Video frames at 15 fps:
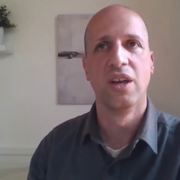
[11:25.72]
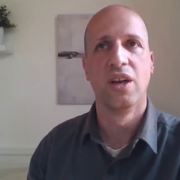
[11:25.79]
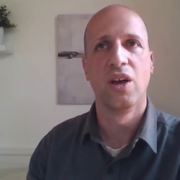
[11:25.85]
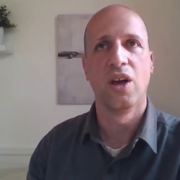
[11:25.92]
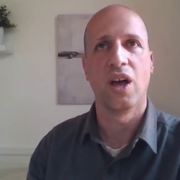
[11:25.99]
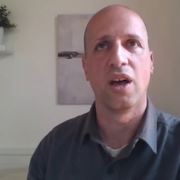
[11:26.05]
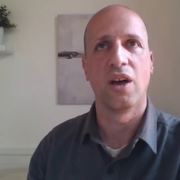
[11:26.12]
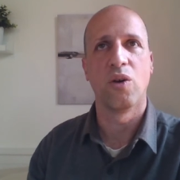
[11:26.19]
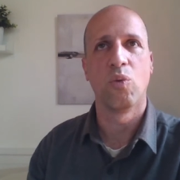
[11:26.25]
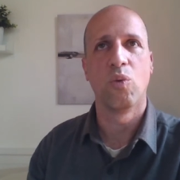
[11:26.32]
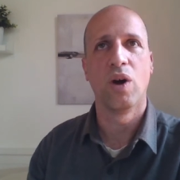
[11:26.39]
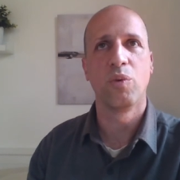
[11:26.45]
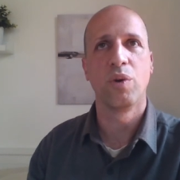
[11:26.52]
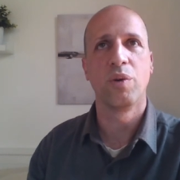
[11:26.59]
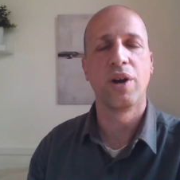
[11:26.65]
uh,
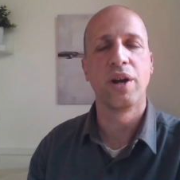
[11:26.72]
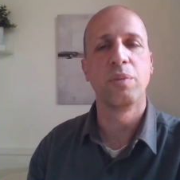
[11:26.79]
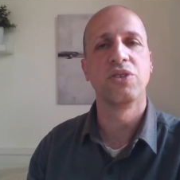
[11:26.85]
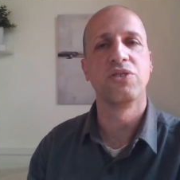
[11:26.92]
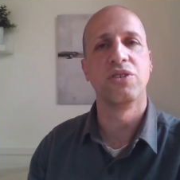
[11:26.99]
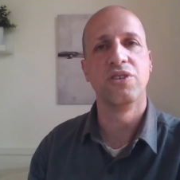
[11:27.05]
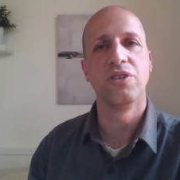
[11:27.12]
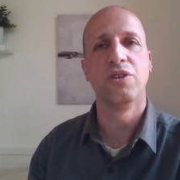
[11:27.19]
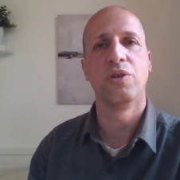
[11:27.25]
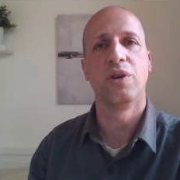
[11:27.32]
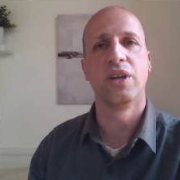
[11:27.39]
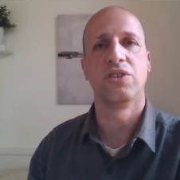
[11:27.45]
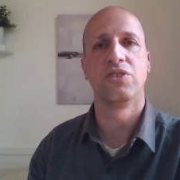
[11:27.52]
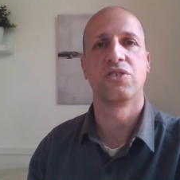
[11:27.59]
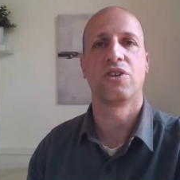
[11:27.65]
what we were able to do
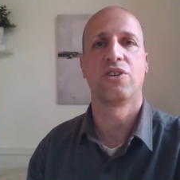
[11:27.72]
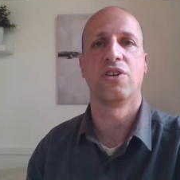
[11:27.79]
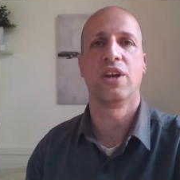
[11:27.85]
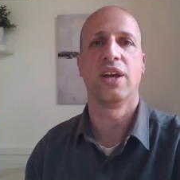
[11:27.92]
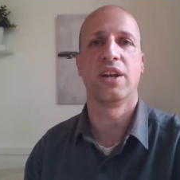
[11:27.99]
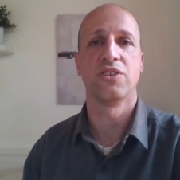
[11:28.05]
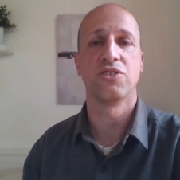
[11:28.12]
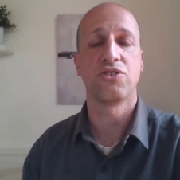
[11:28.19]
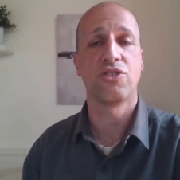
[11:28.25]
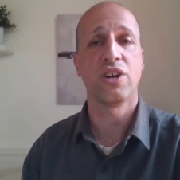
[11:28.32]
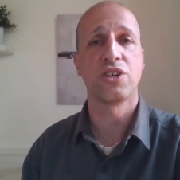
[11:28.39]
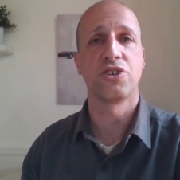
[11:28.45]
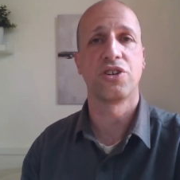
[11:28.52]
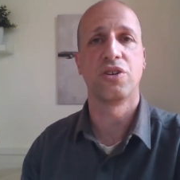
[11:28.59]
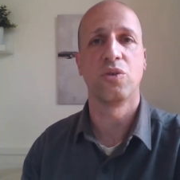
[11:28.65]
is create a
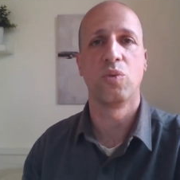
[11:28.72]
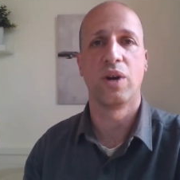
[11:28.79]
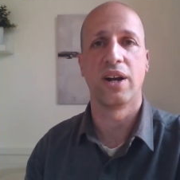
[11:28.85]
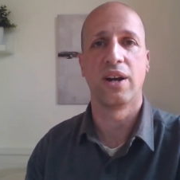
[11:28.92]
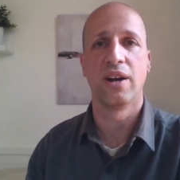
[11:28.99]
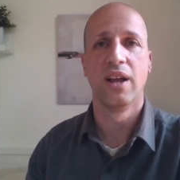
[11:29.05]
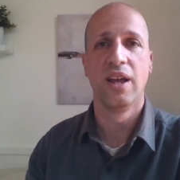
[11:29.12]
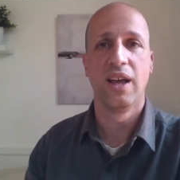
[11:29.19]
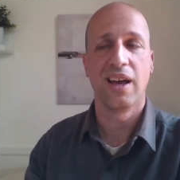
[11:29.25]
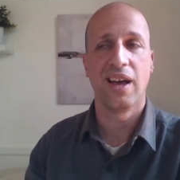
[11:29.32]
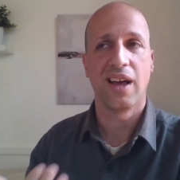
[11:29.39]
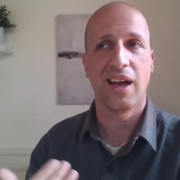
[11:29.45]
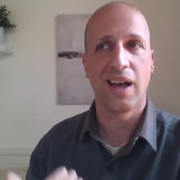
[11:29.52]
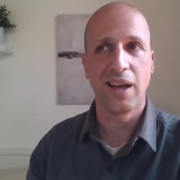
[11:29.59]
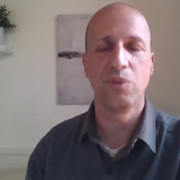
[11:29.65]
structure where
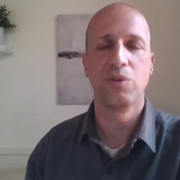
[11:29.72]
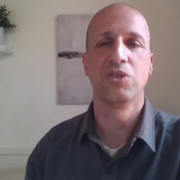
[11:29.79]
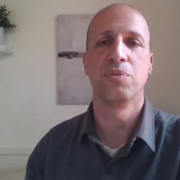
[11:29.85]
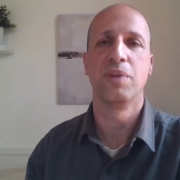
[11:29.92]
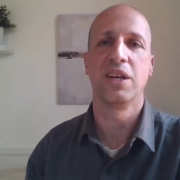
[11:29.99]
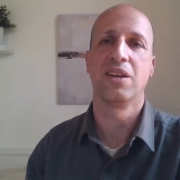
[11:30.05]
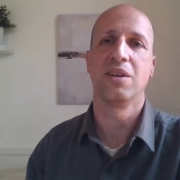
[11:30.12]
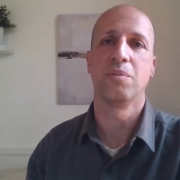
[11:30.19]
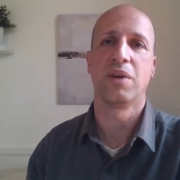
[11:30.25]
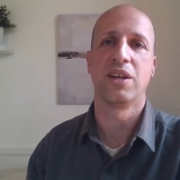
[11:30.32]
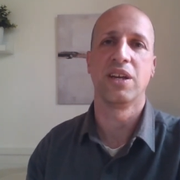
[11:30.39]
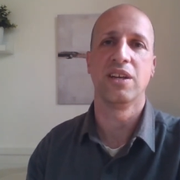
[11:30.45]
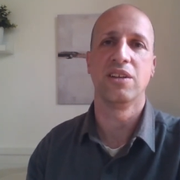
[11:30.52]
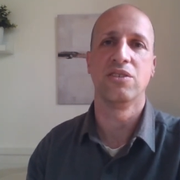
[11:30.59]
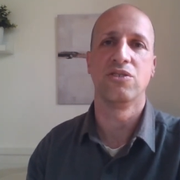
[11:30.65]
I was making
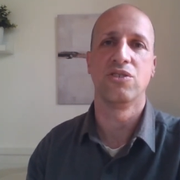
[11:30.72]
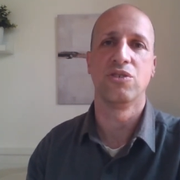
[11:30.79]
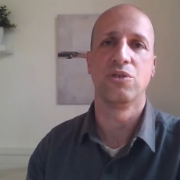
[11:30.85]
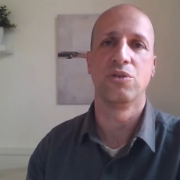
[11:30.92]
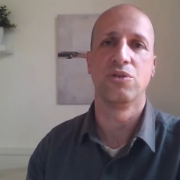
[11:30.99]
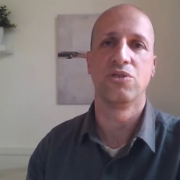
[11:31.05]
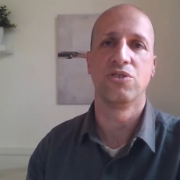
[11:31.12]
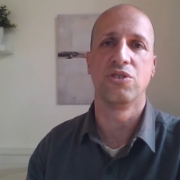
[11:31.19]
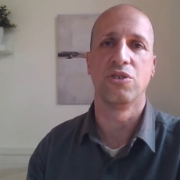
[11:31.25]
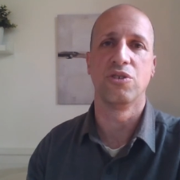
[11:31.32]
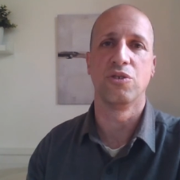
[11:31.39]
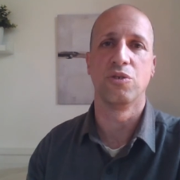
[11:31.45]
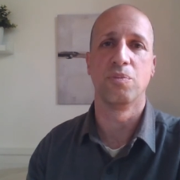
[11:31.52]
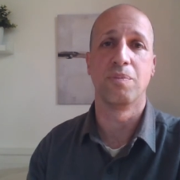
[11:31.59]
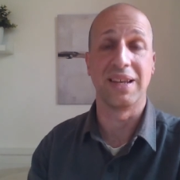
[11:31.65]
money due
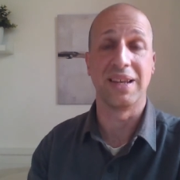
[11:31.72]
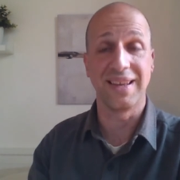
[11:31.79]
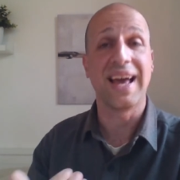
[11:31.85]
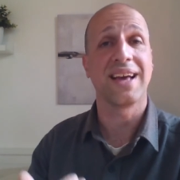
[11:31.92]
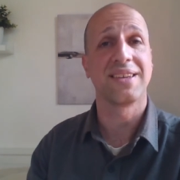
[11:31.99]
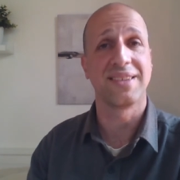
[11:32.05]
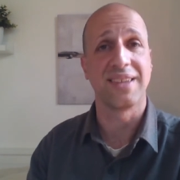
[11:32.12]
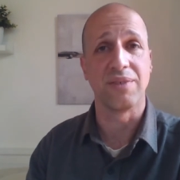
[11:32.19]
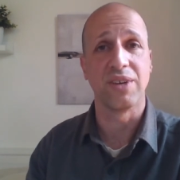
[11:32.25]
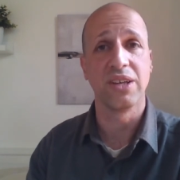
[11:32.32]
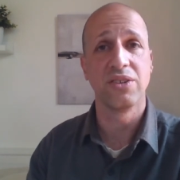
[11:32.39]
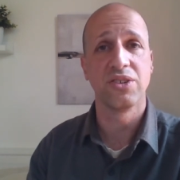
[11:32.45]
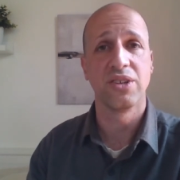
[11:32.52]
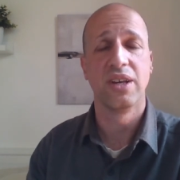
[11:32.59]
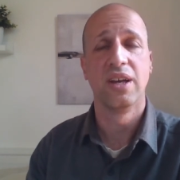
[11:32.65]
to my tax
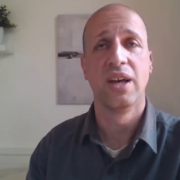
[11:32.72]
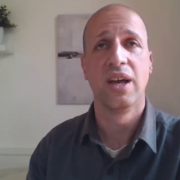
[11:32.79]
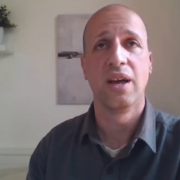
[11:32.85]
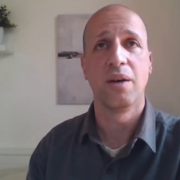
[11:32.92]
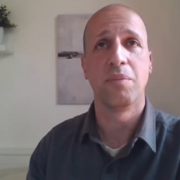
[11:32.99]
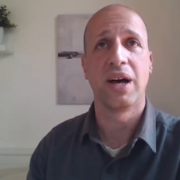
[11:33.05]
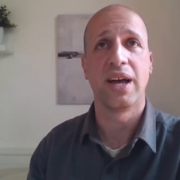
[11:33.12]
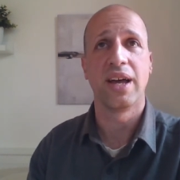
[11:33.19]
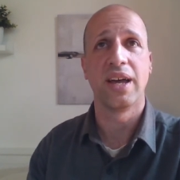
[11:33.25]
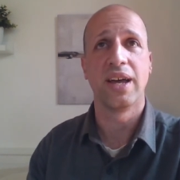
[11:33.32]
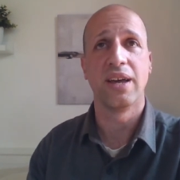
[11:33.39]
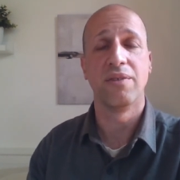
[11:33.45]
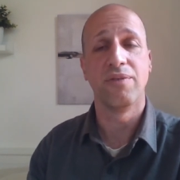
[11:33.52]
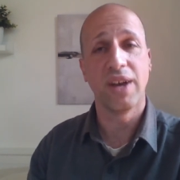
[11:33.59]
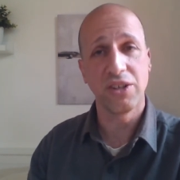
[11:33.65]
savings. My
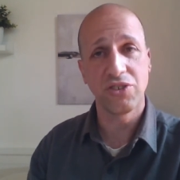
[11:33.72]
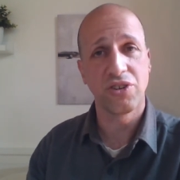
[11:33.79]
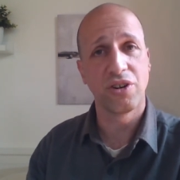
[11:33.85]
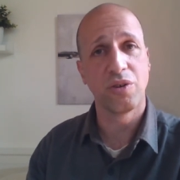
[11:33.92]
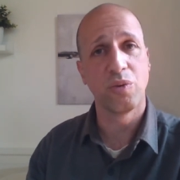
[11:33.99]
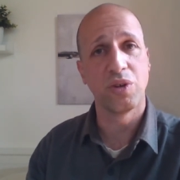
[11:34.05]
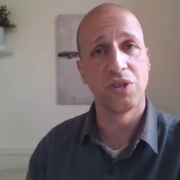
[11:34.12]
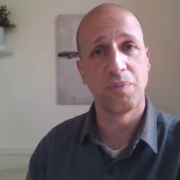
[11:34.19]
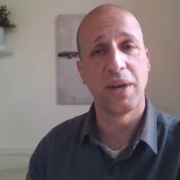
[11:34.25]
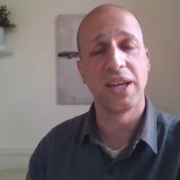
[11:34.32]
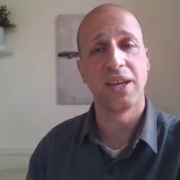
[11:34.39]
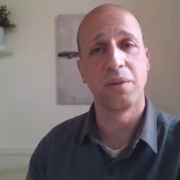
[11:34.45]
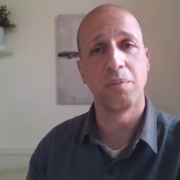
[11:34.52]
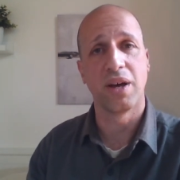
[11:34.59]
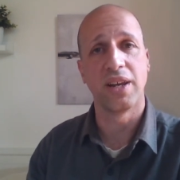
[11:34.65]
investor was
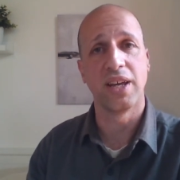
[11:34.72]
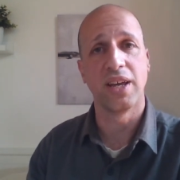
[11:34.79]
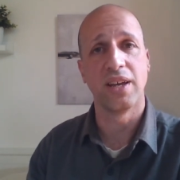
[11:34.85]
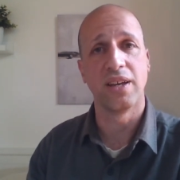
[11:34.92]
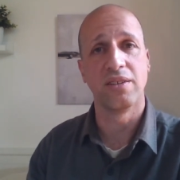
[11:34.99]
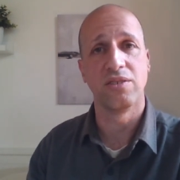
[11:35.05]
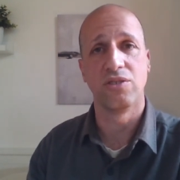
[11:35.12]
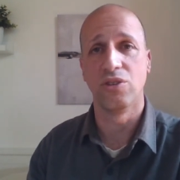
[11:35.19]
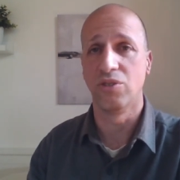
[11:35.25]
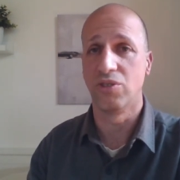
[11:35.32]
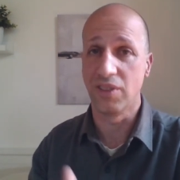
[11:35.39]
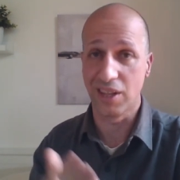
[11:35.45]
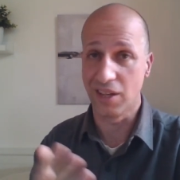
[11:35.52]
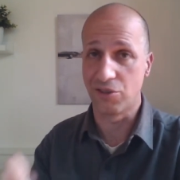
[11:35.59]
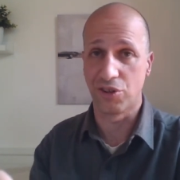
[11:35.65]
making money due
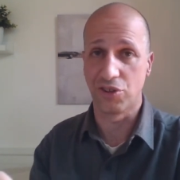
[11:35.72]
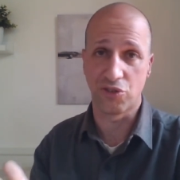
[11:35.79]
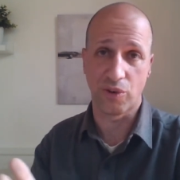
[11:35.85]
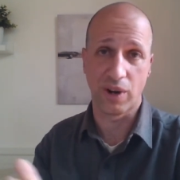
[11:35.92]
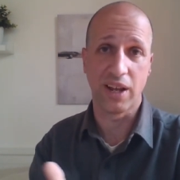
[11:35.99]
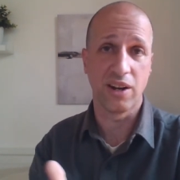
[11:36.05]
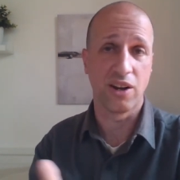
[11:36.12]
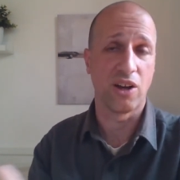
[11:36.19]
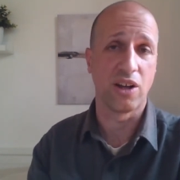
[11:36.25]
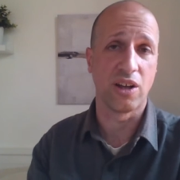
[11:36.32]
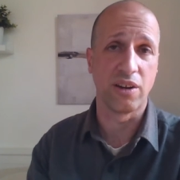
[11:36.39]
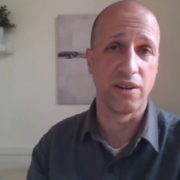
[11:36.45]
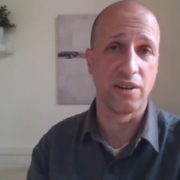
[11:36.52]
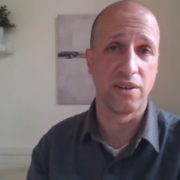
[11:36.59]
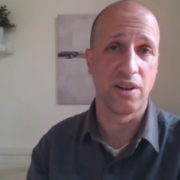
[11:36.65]
to the interest rate
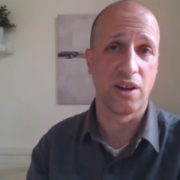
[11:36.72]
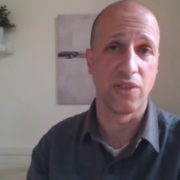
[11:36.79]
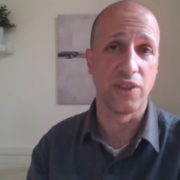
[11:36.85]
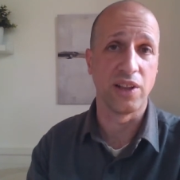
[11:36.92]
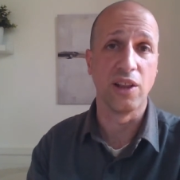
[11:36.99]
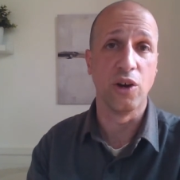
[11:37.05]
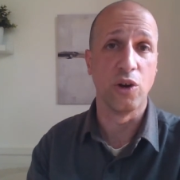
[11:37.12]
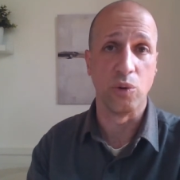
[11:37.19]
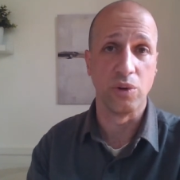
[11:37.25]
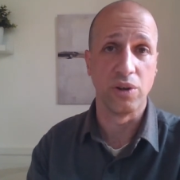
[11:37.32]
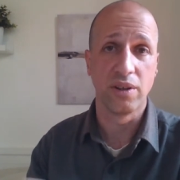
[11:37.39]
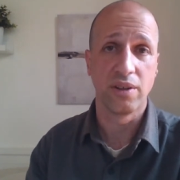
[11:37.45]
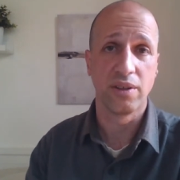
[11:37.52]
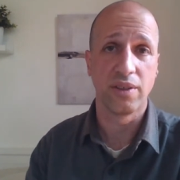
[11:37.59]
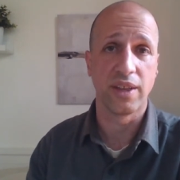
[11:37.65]
on, on the loan
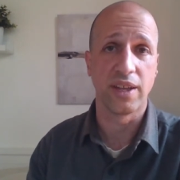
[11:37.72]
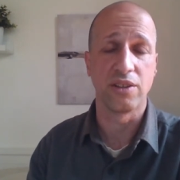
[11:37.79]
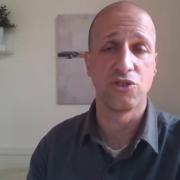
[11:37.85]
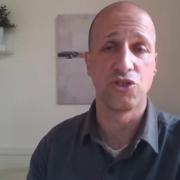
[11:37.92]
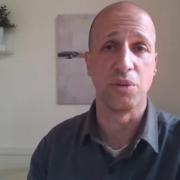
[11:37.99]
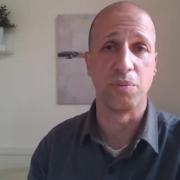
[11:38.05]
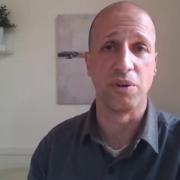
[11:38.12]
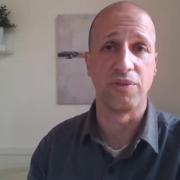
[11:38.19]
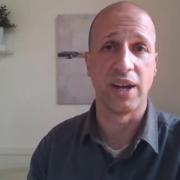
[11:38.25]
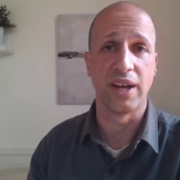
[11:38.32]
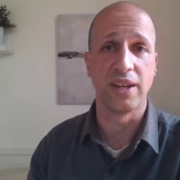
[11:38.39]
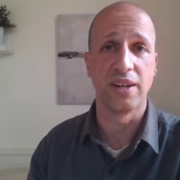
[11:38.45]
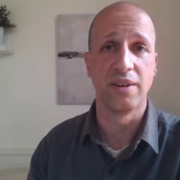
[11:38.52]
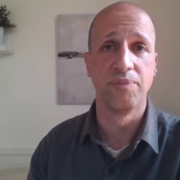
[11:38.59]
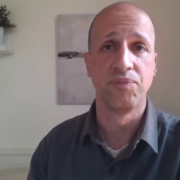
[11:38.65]
that she provided.